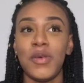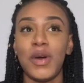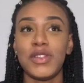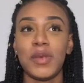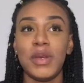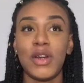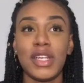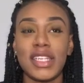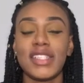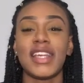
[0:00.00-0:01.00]
Well, to be
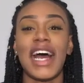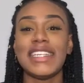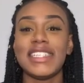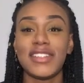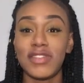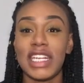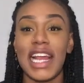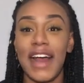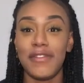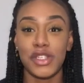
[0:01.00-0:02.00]
honest, I didn't really
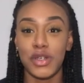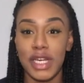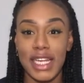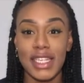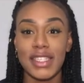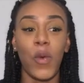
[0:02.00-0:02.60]
have a choice.